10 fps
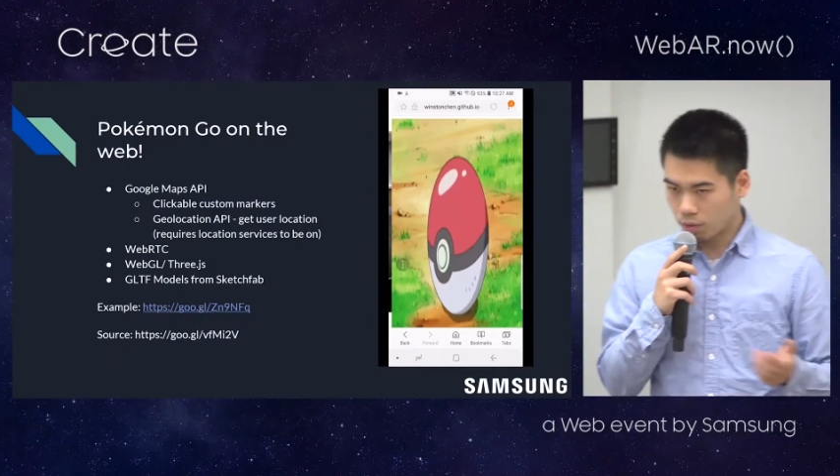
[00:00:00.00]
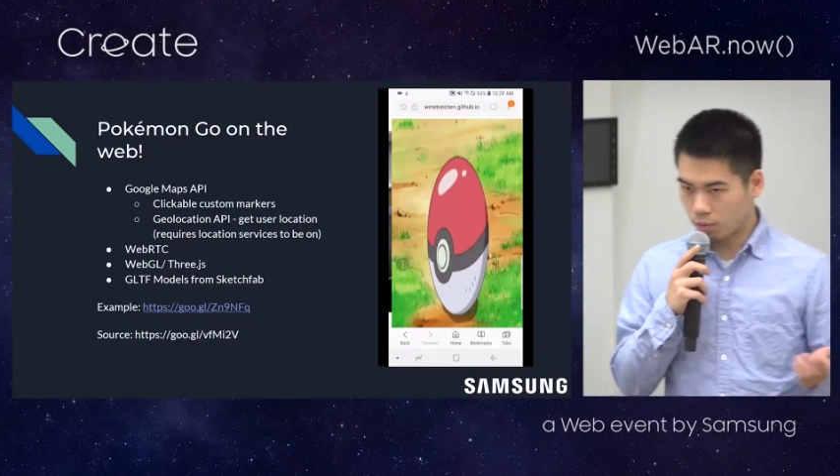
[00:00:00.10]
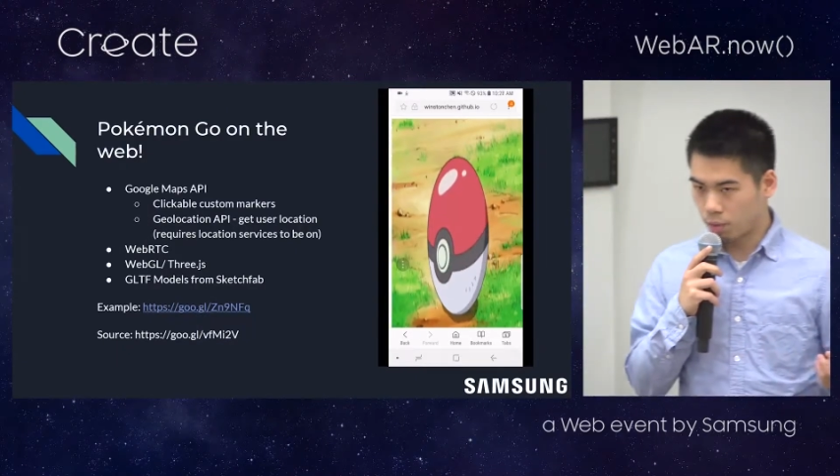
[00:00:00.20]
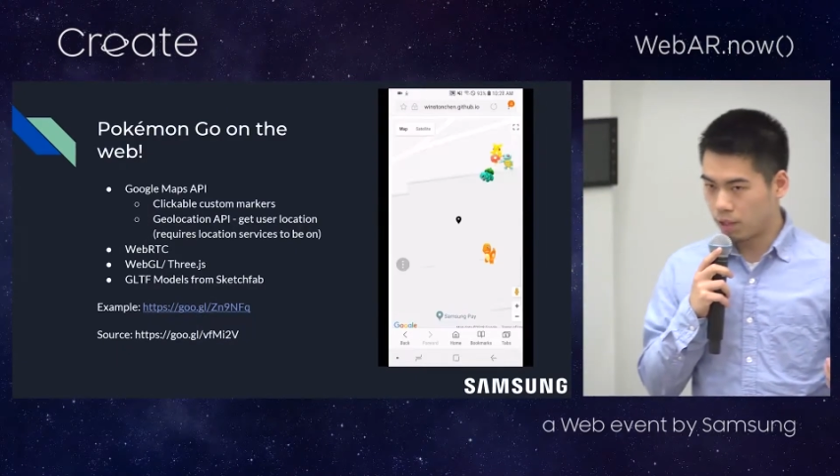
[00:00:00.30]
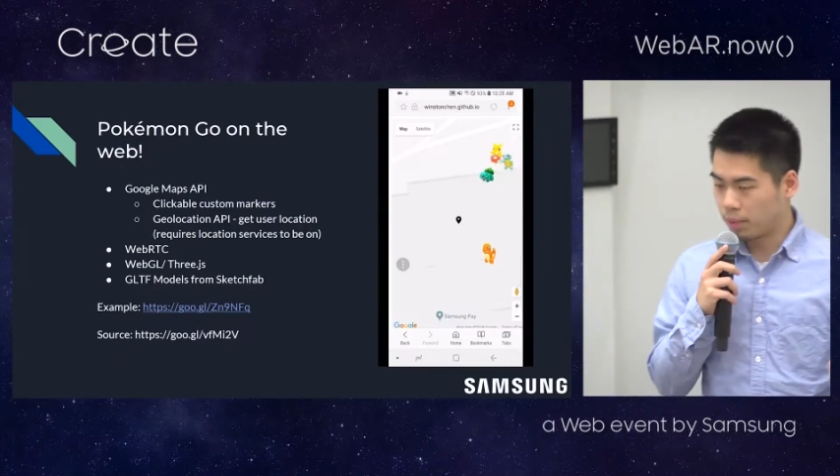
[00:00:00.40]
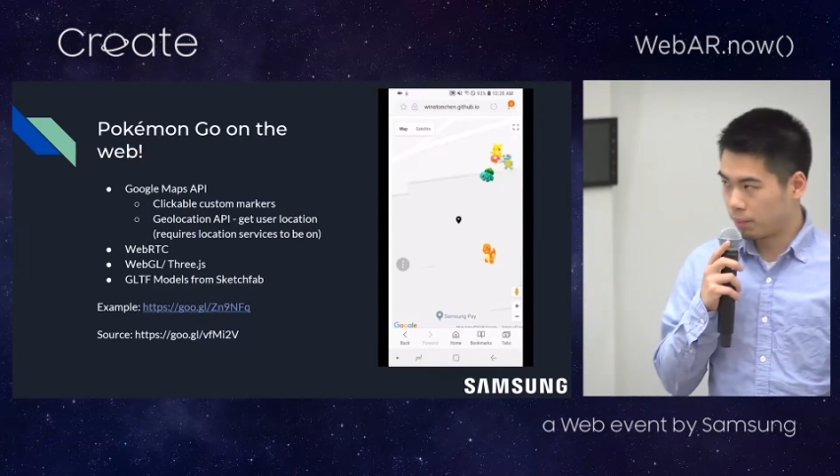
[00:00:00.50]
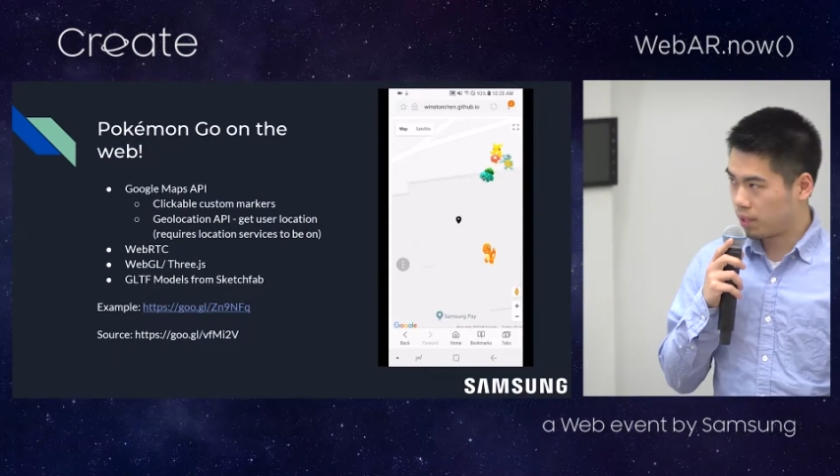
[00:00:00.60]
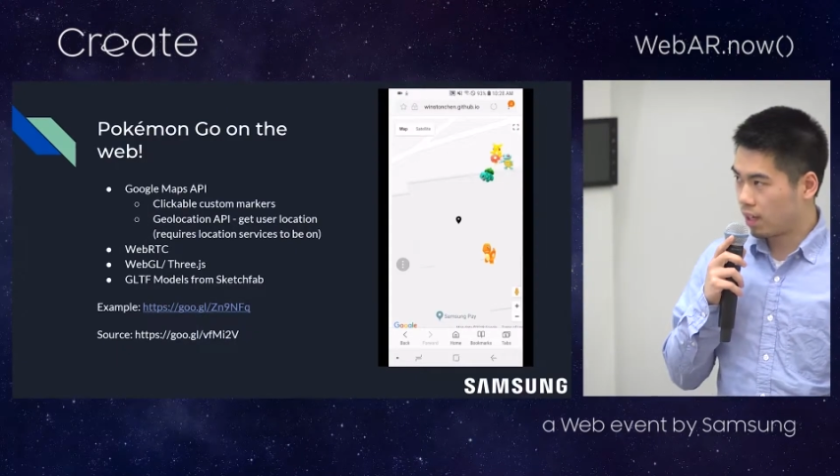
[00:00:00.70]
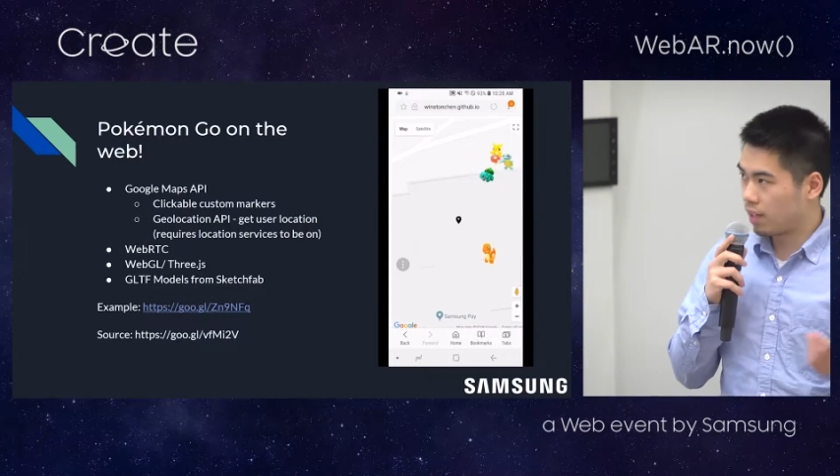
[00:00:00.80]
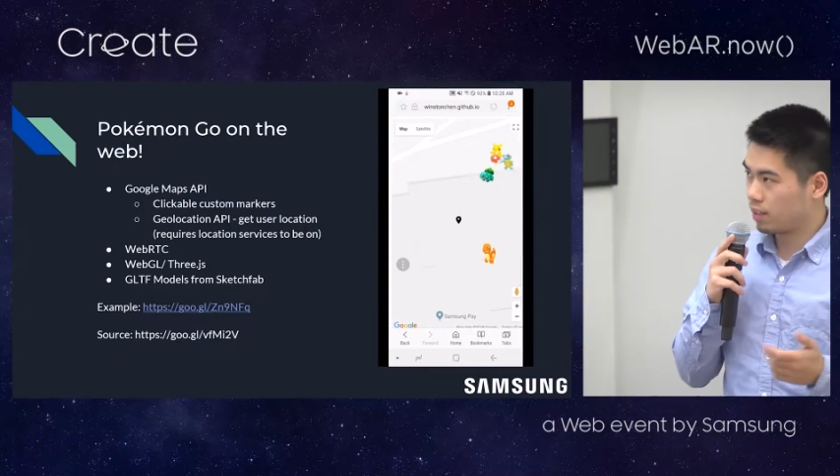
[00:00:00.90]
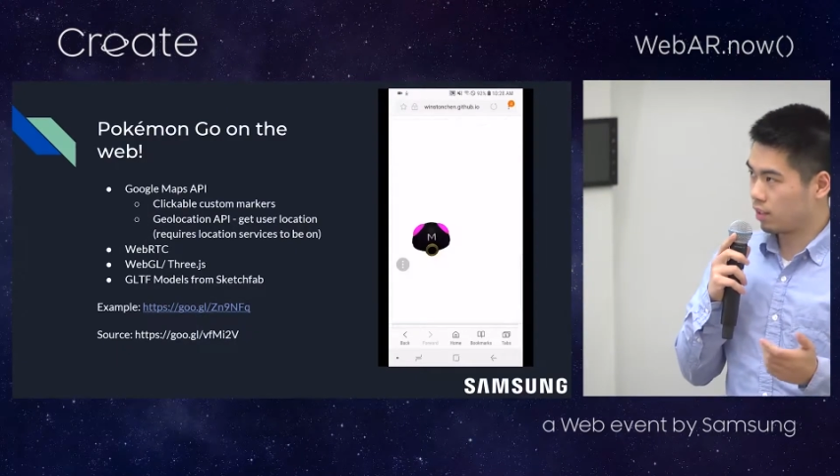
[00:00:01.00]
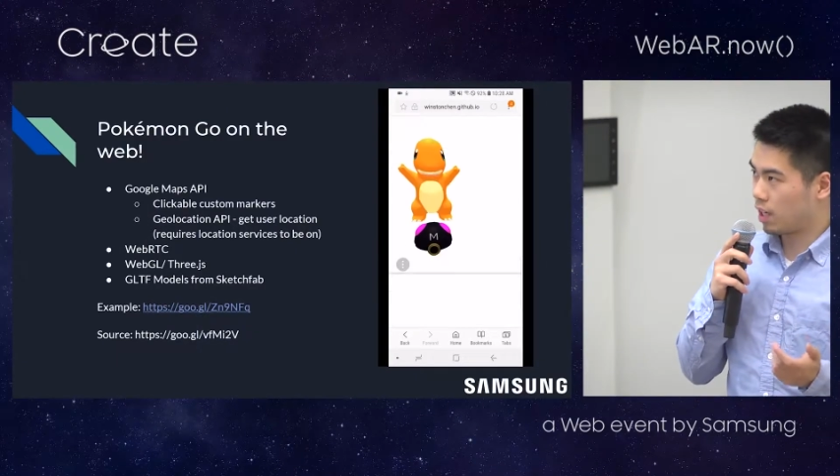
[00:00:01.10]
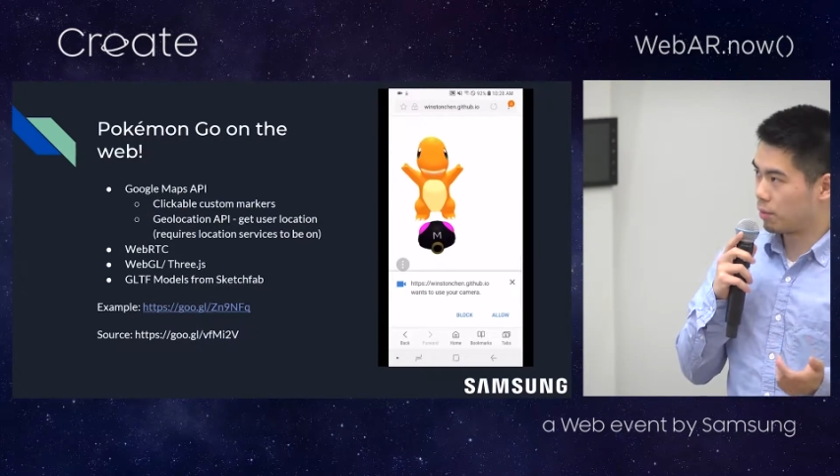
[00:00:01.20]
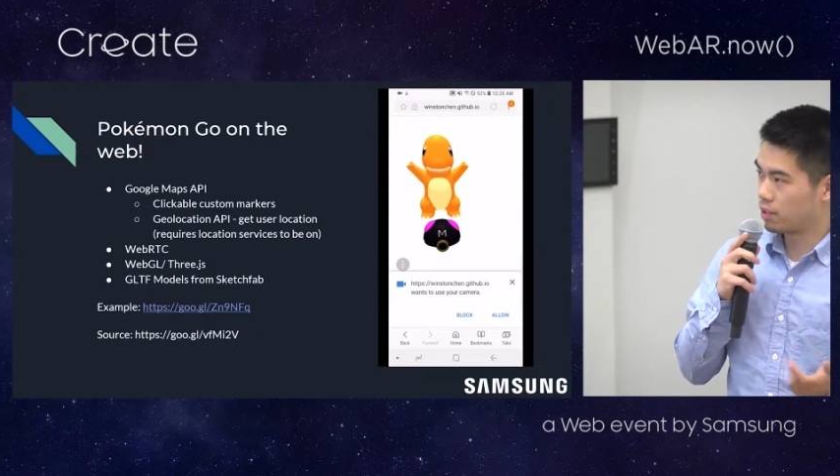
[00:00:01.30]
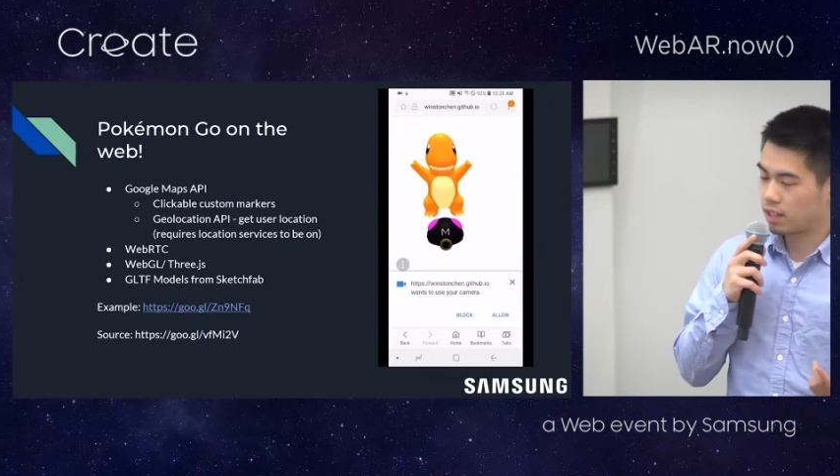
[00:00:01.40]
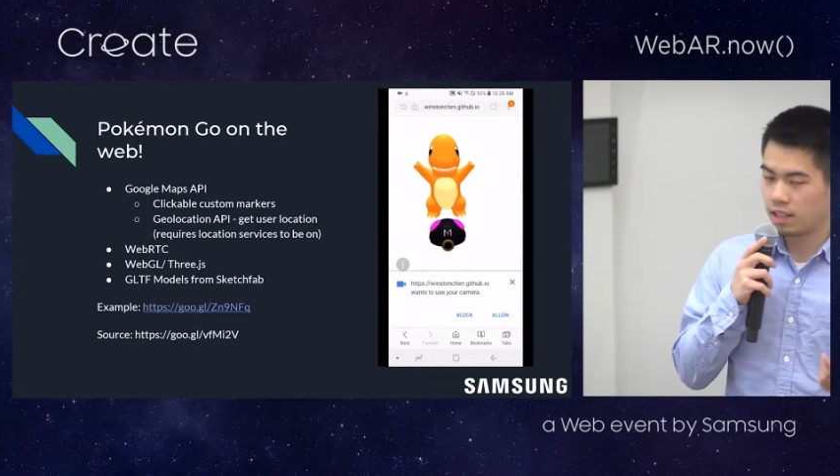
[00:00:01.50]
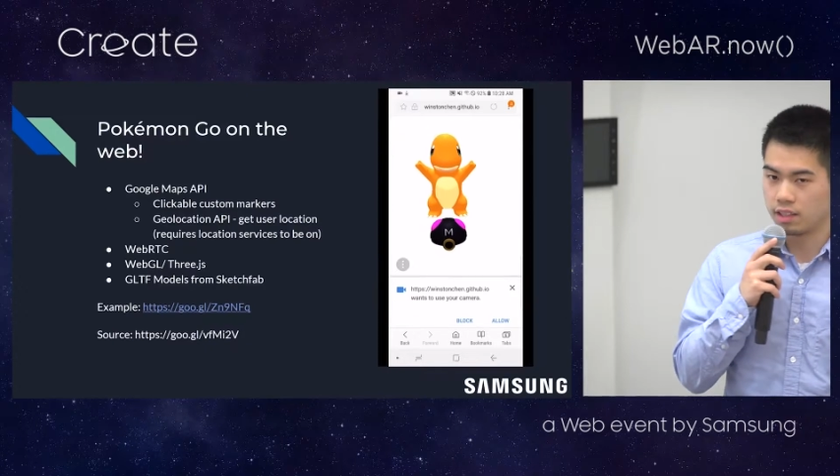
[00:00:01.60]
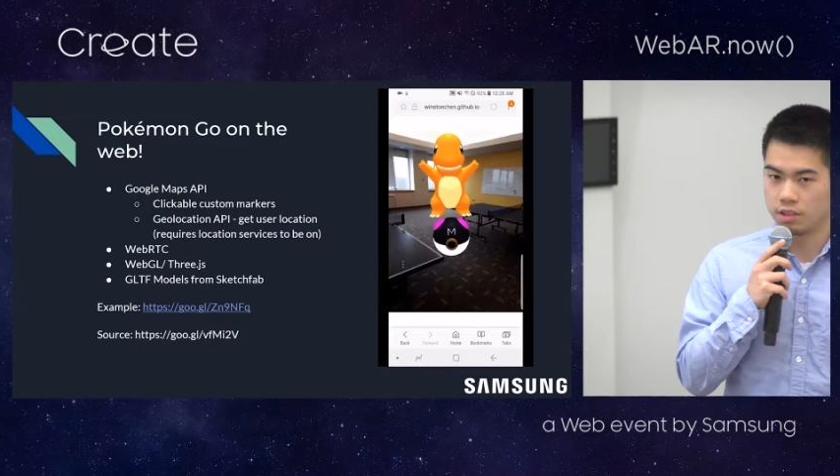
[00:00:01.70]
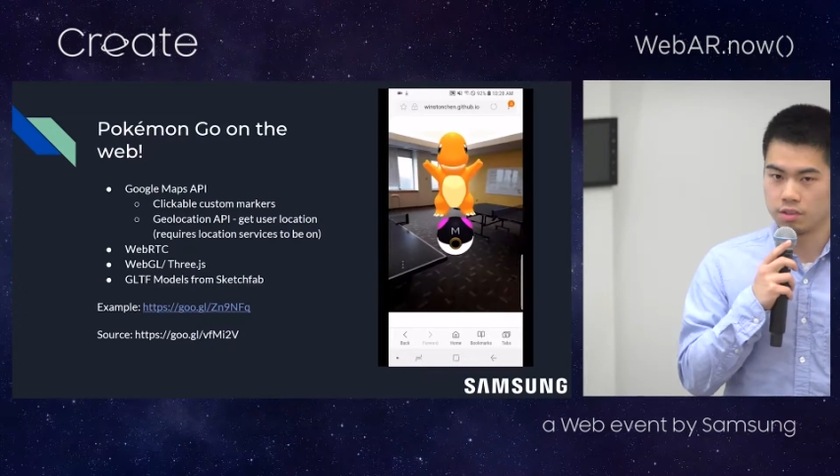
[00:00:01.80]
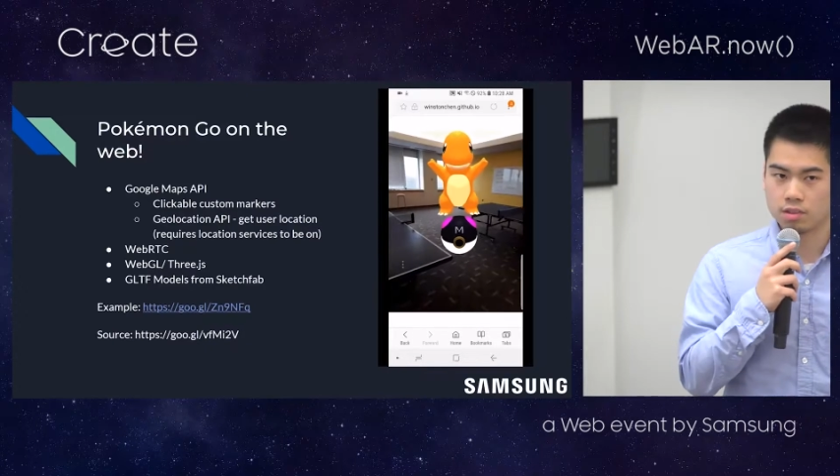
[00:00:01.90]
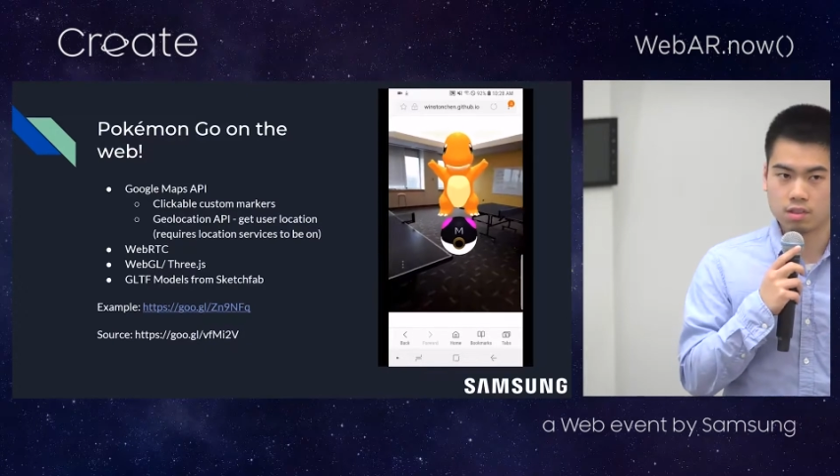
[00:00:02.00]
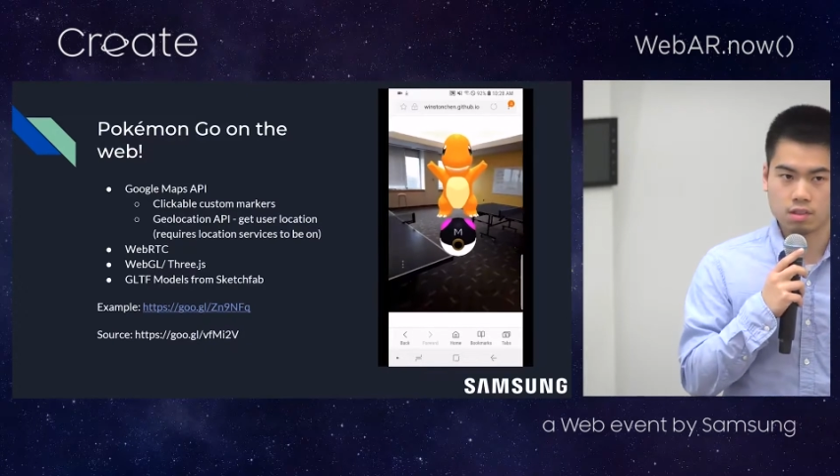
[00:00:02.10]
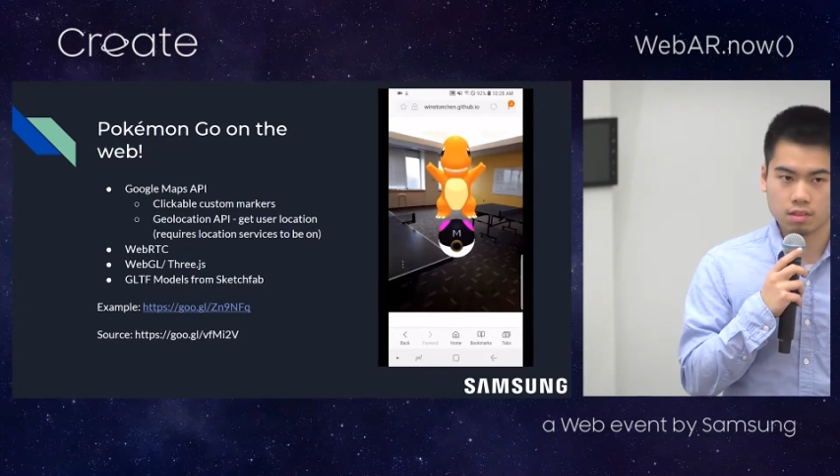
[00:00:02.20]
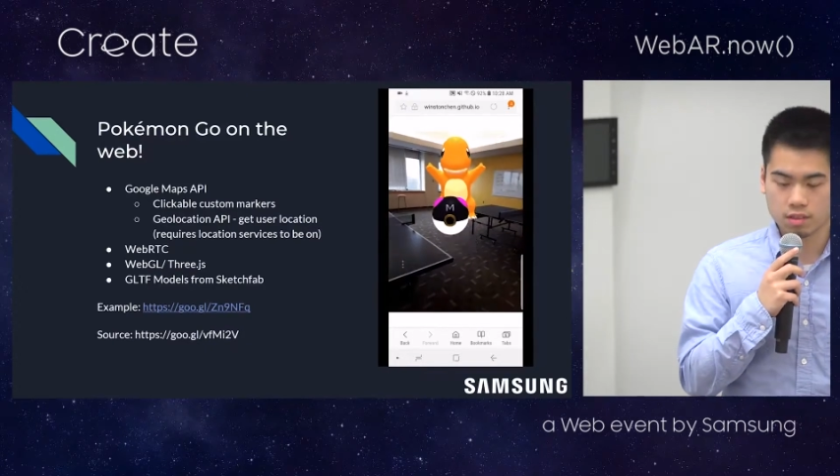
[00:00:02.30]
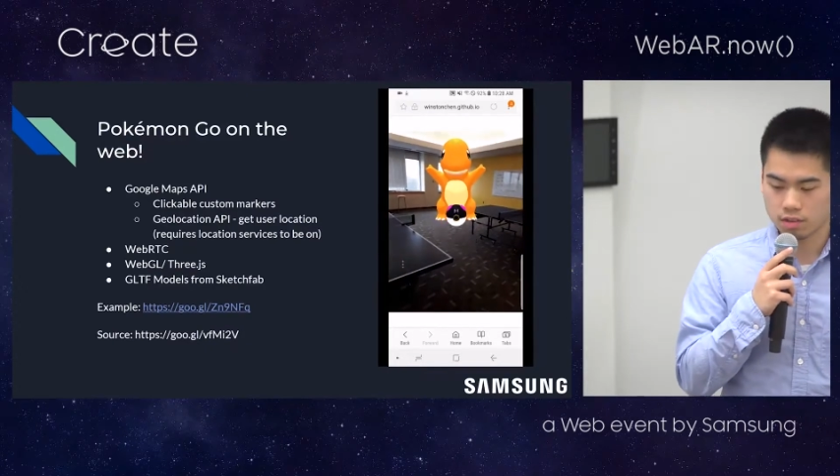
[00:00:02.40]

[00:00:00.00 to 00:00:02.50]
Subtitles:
web API and libraries that I use